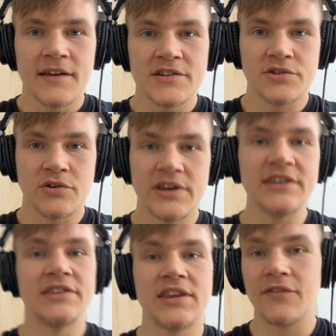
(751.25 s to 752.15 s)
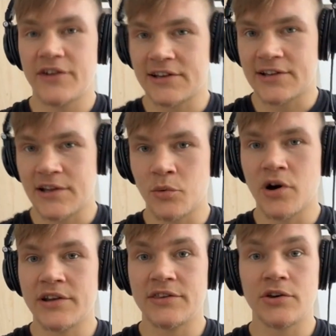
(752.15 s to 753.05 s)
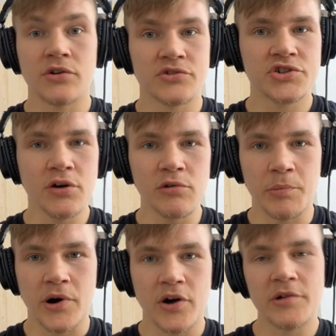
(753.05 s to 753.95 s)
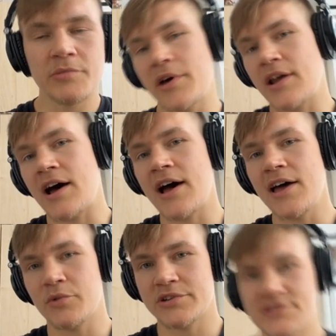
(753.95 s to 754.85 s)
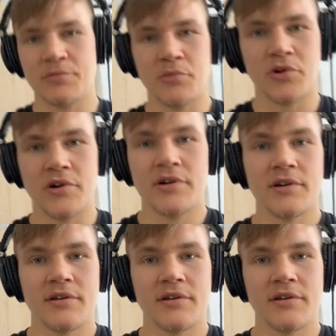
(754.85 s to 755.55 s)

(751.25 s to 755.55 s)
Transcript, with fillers: So he definitely won in the control part, but I was the more